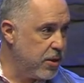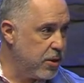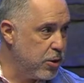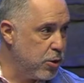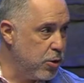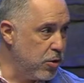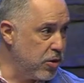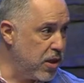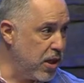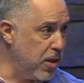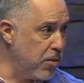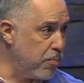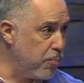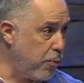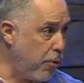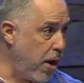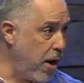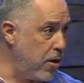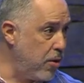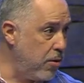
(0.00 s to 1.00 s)
You don't think
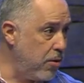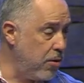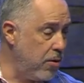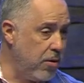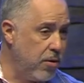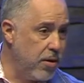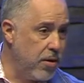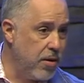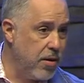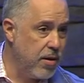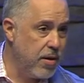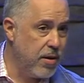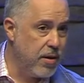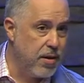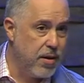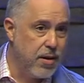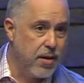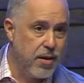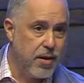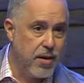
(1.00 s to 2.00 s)
prayer
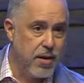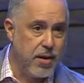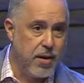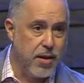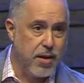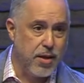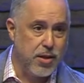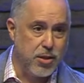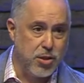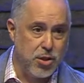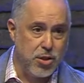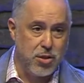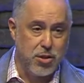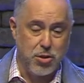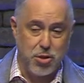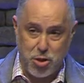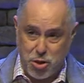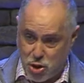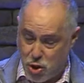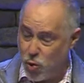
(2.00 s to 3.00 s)
is
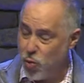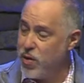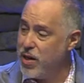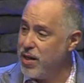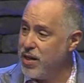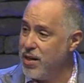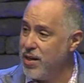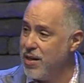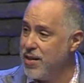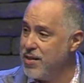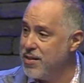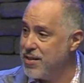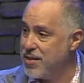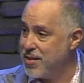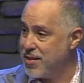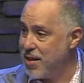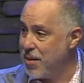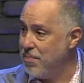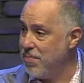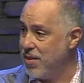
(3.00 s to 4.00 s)
doing
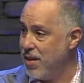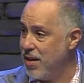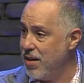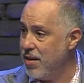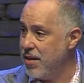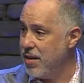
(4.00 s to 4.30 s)
something?